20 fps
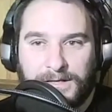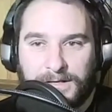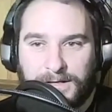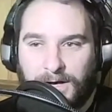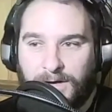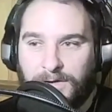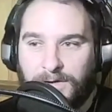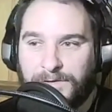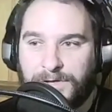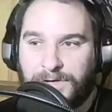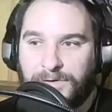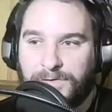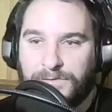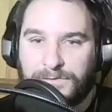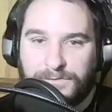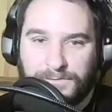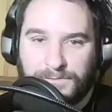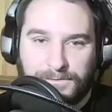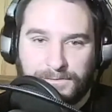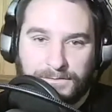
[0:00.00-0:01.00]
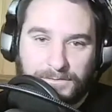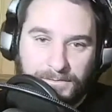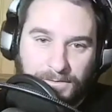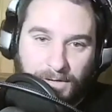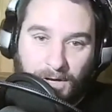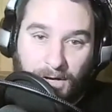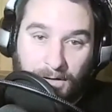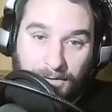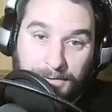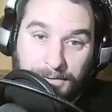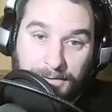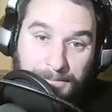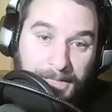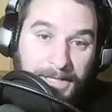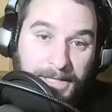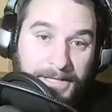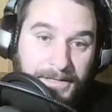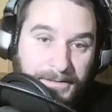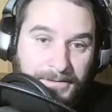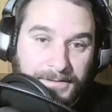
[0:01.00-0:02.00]
although all the
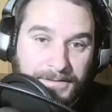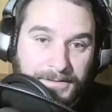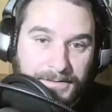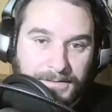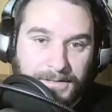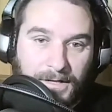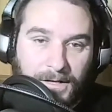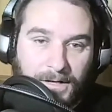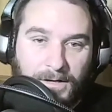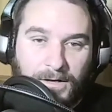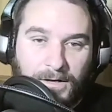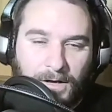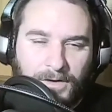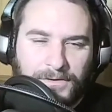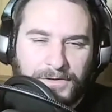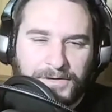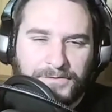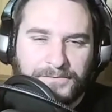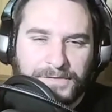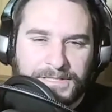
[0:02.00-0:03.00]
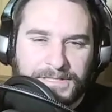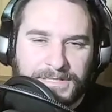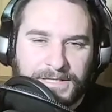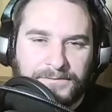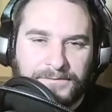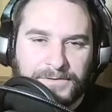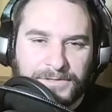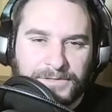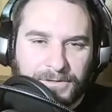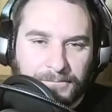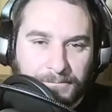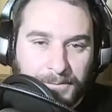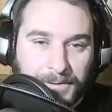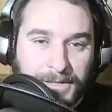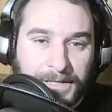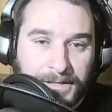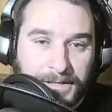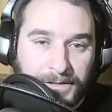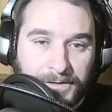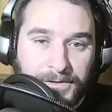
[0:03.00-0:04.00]
players, all their receivers are
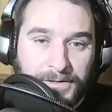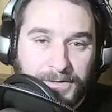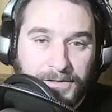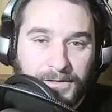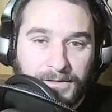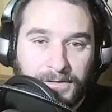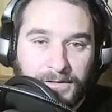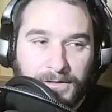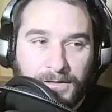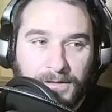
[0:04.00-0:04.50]
pretty good,